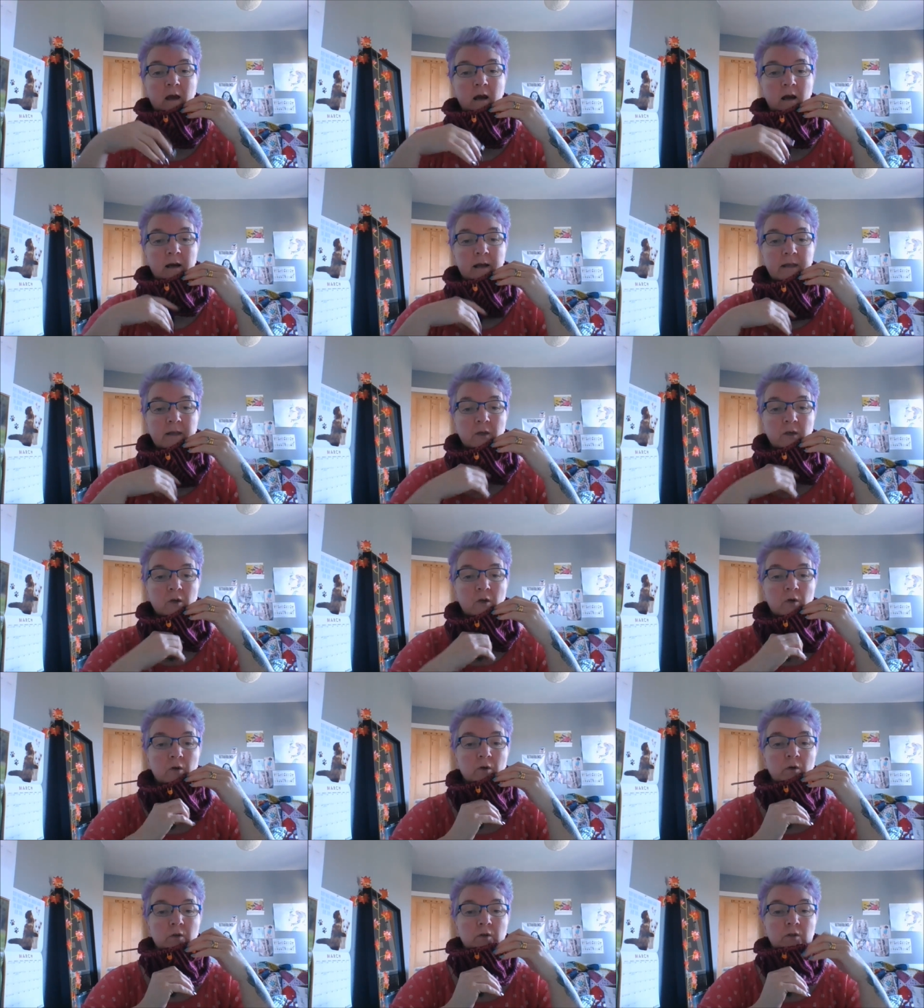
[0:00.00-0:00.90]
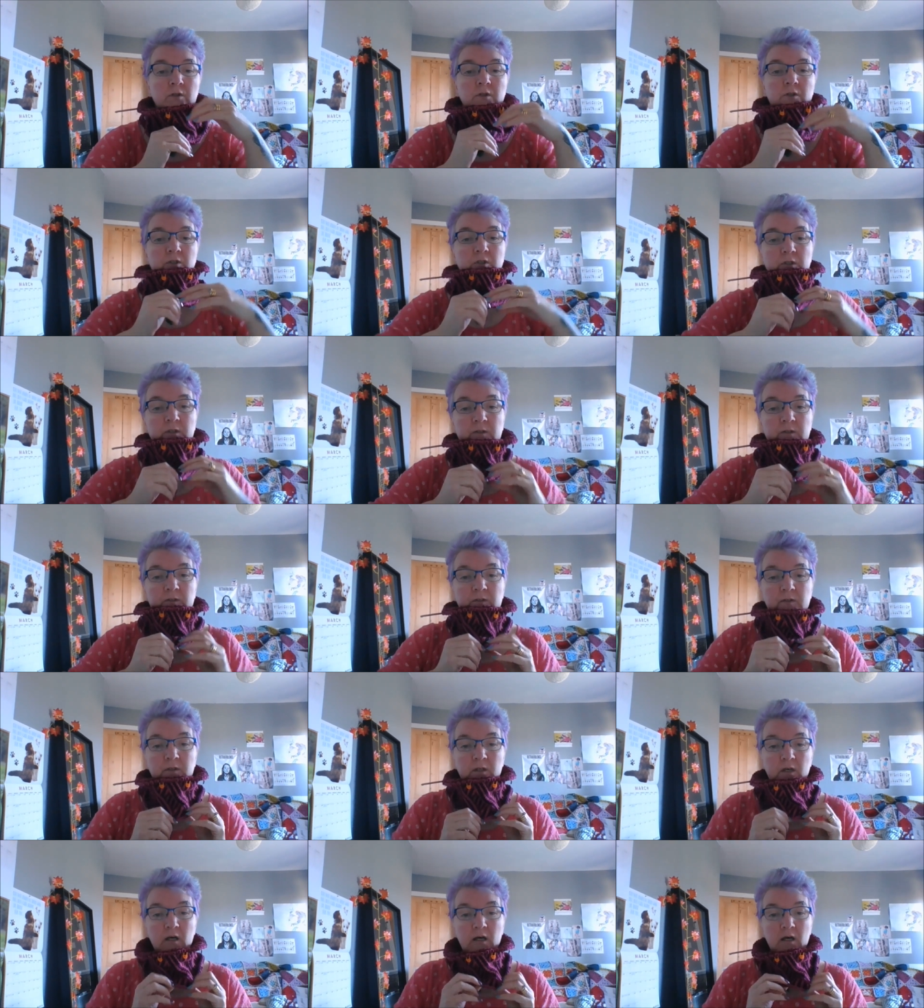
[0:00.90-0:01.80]
I could
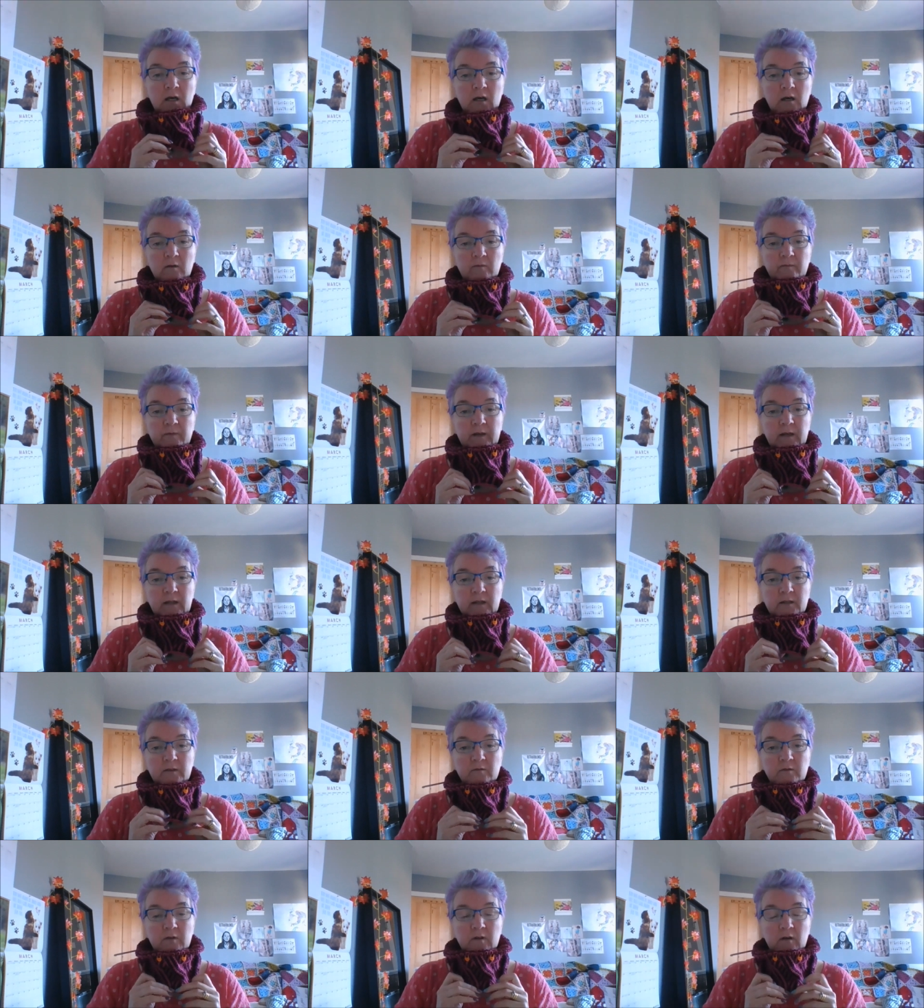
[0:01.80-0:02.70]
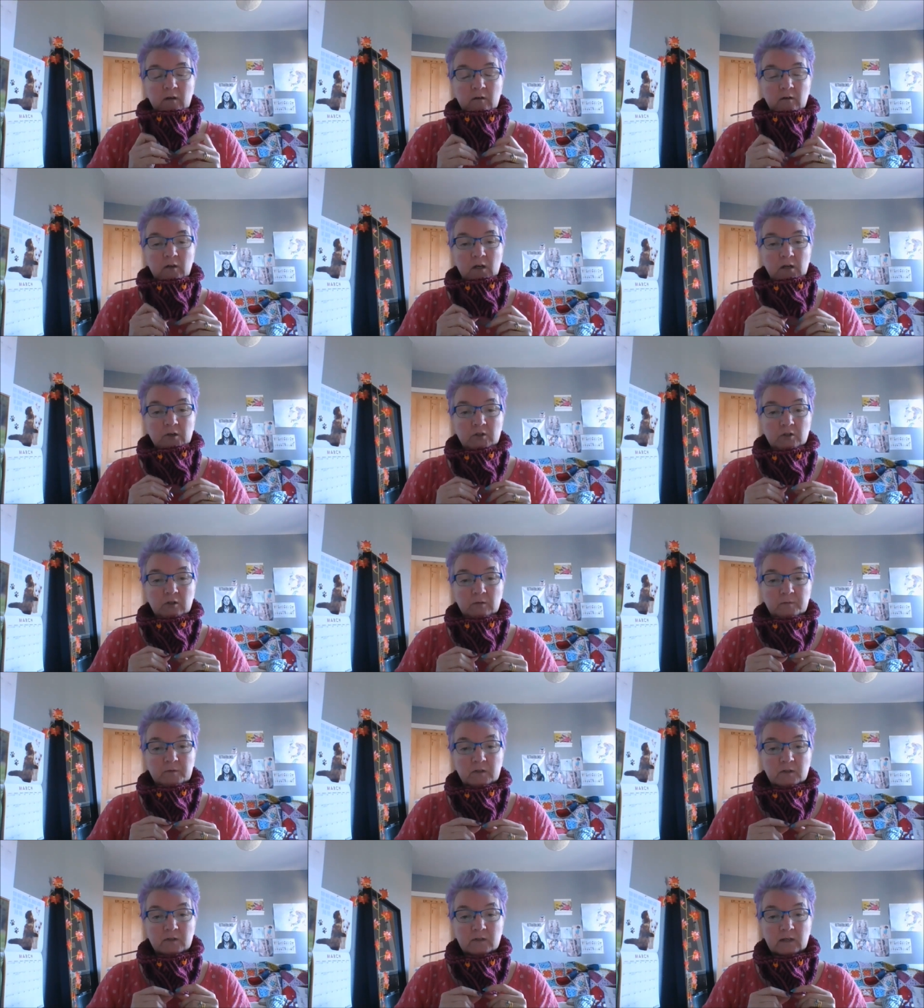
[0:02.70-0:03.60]
just, uh, Fiat, the uh, yarn shop
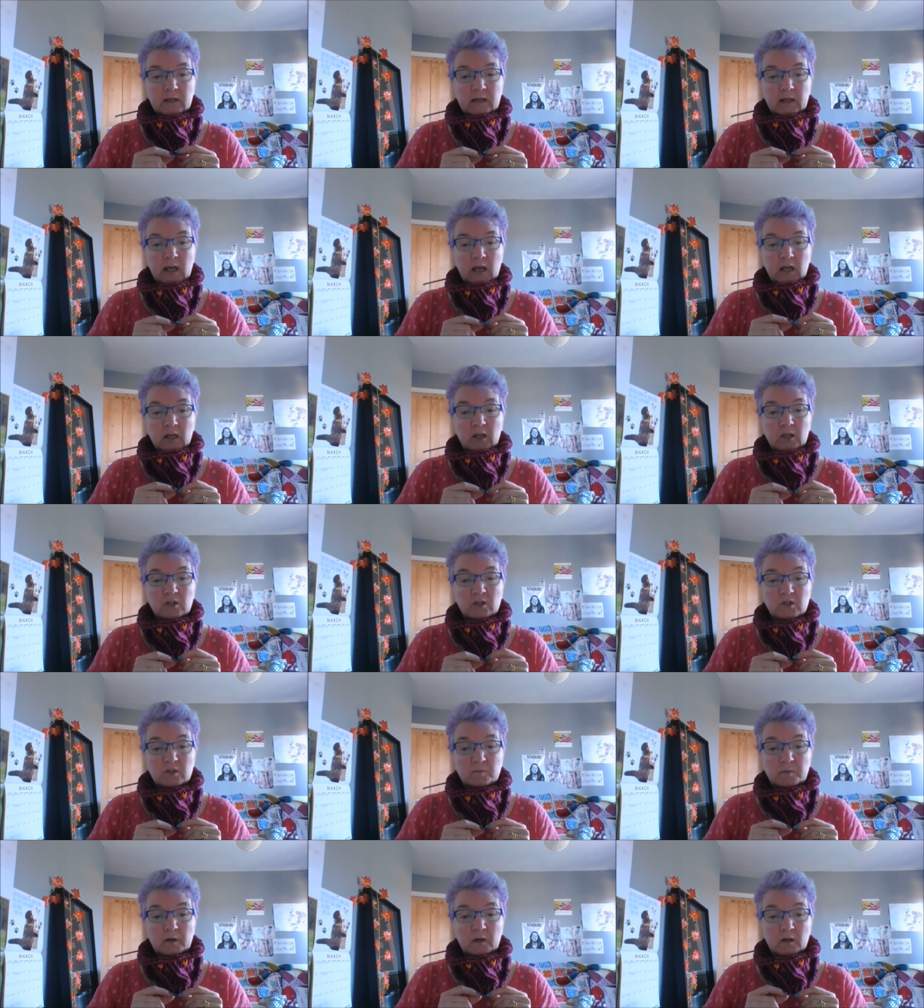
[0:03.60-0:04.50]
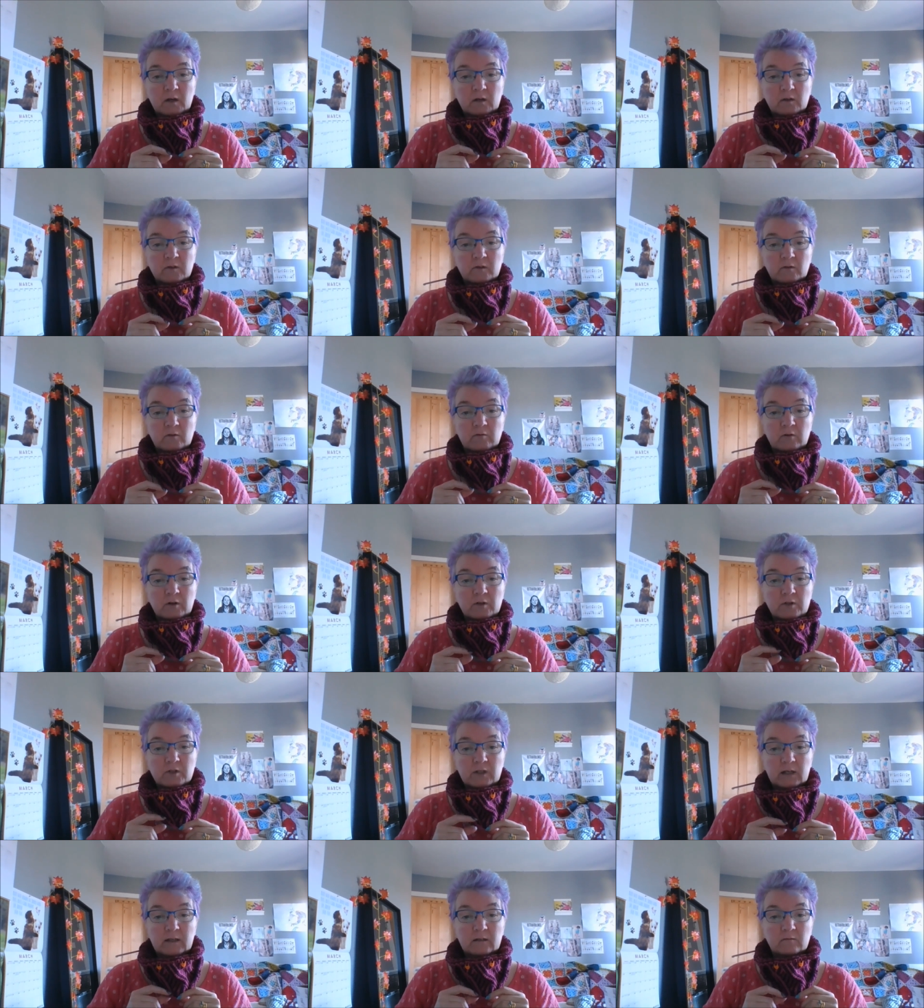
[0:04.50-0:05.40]
was just saying, you could just put a sort of
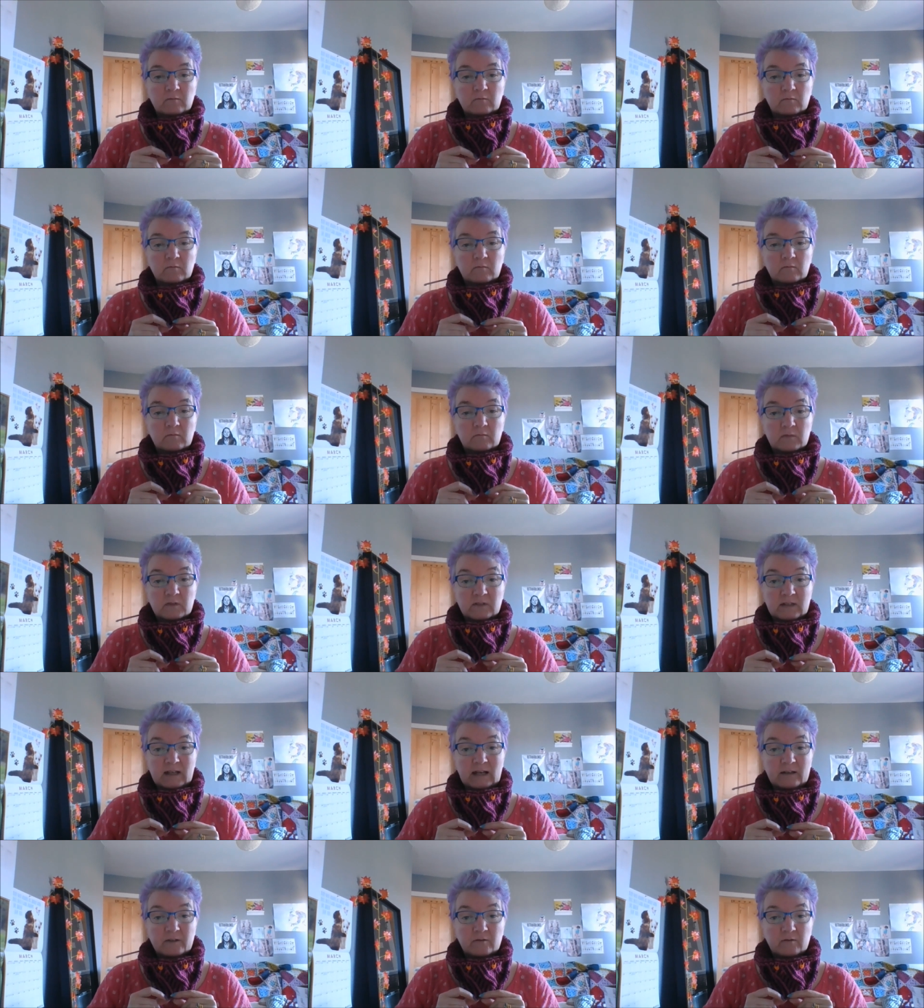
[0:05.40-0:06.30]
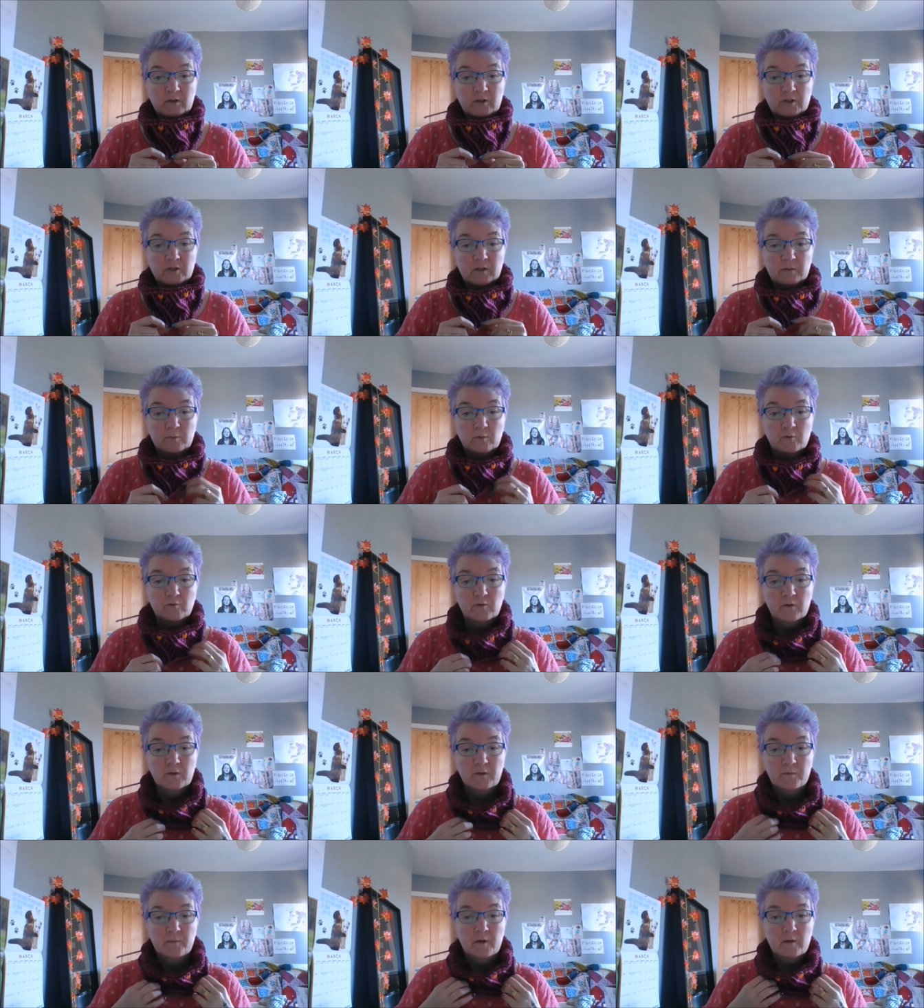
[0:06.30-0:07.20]
crochet, standard crochet
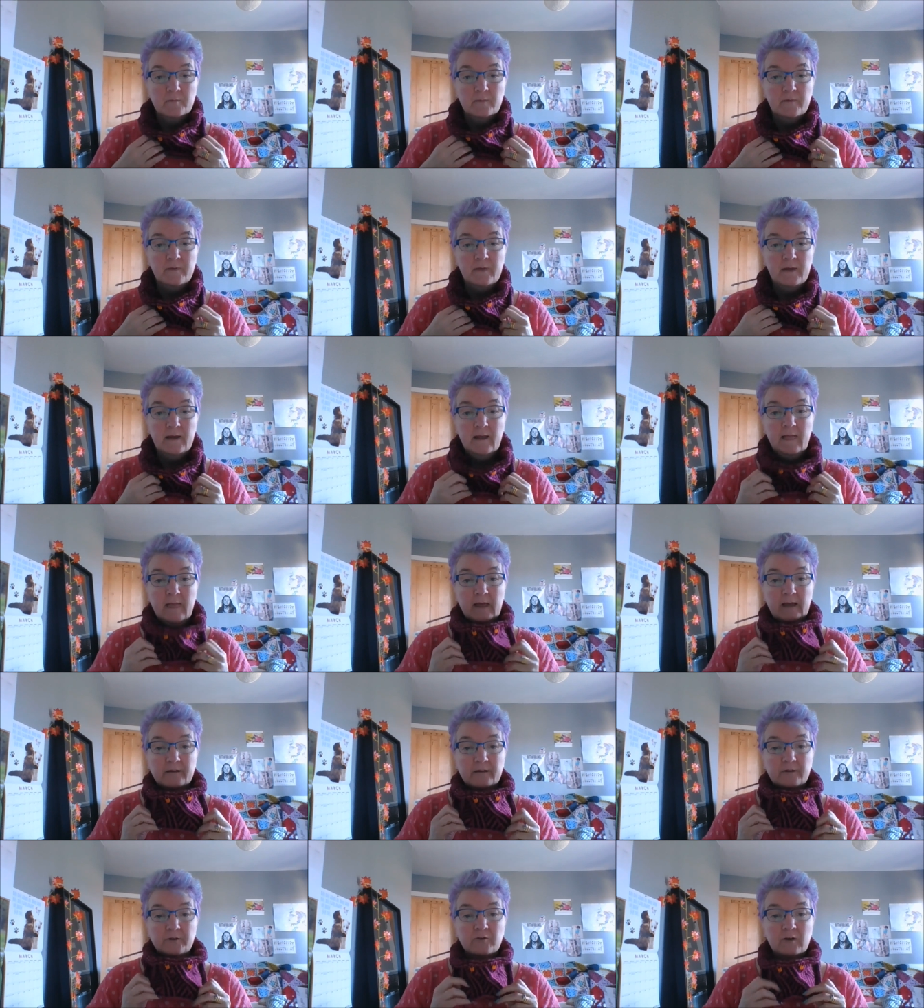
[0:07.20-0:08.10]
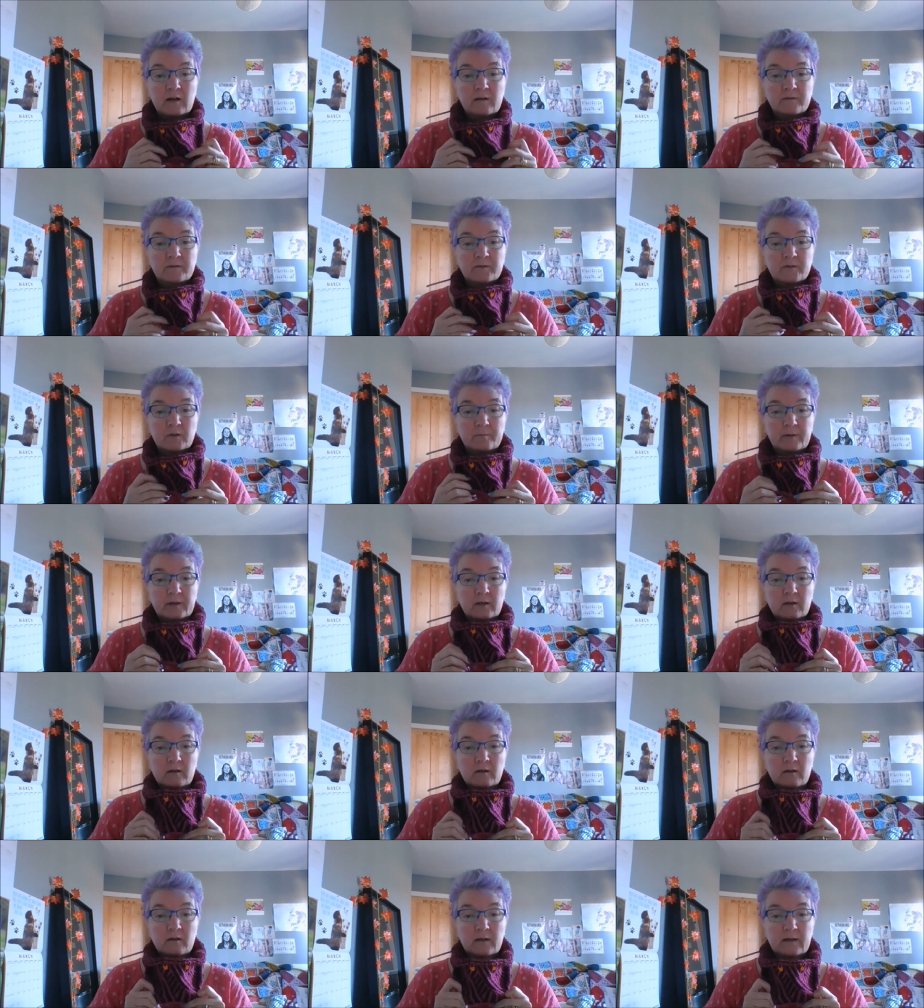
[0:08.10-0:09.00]
border on the bottom of there try and stop it
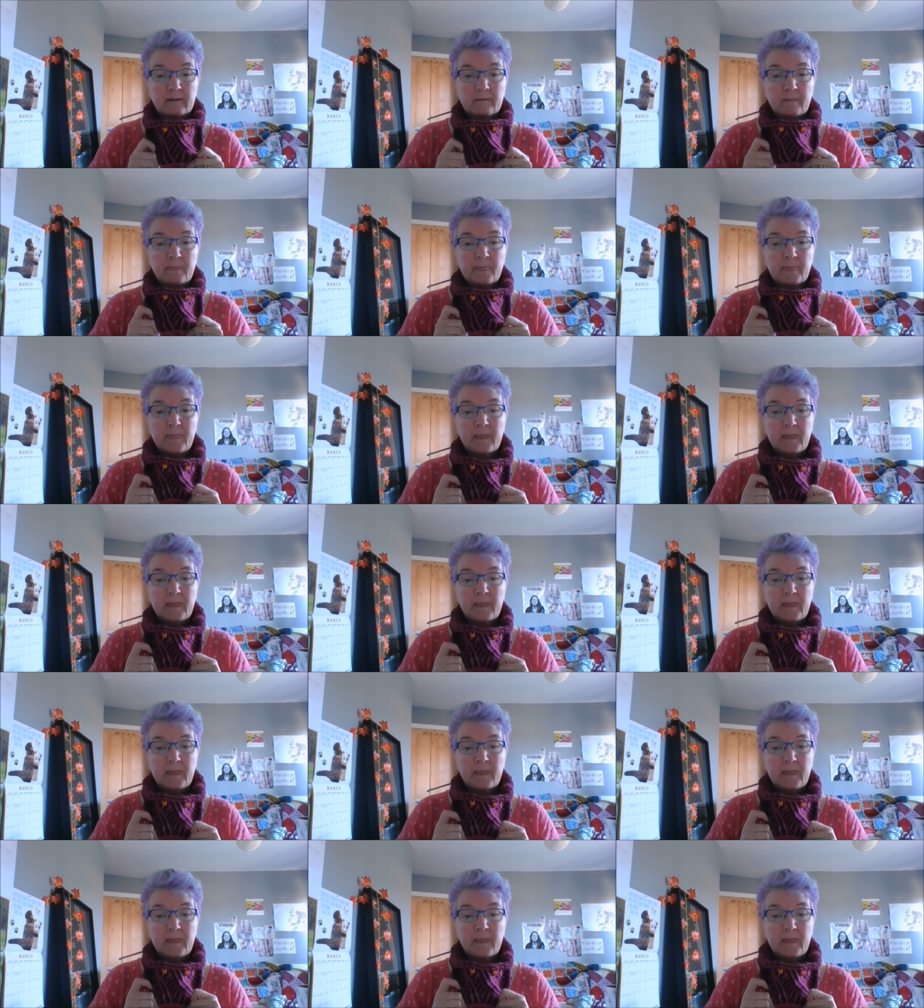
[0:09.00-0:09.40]
curling.